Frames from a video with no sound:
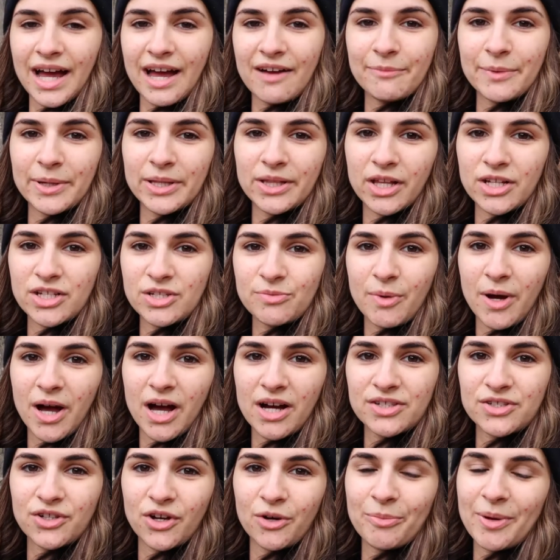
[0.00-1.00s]
I have my
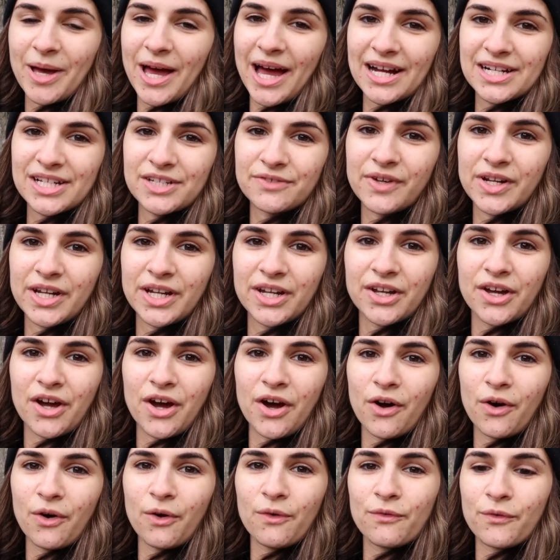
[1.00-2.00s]
lunchbox all packed and ready to
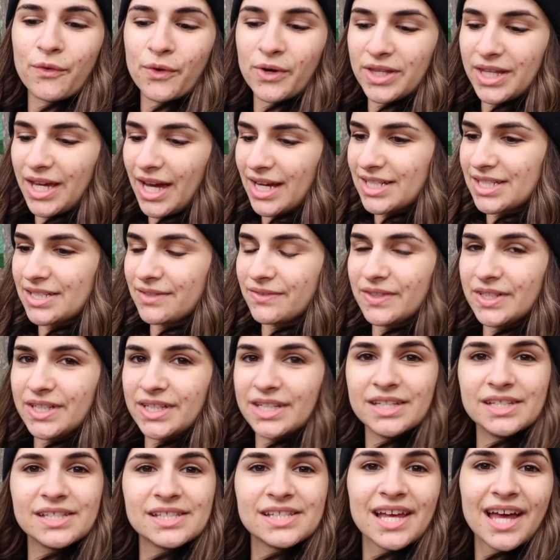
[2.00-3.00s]
go for the
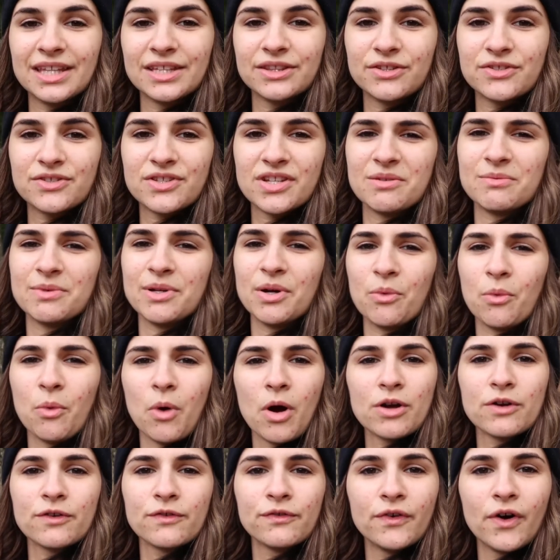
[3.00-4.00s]
activities. I think there's gonna be a
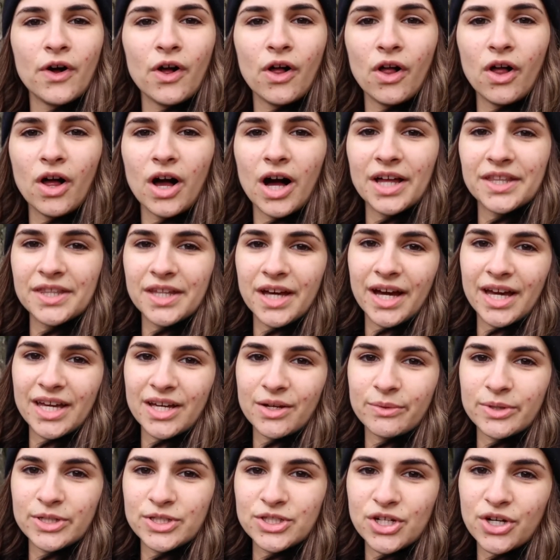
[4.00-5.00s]
waterfall on the
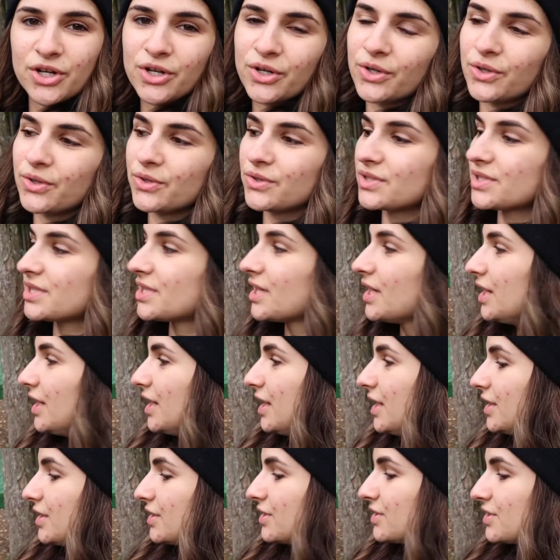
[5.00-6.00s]
hike we chose,
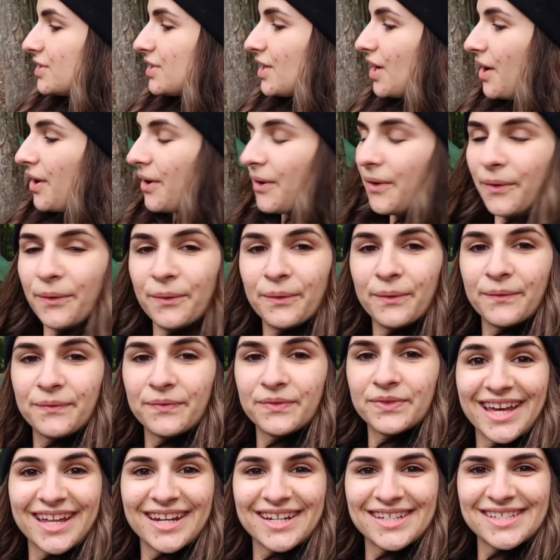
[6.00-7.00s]
so get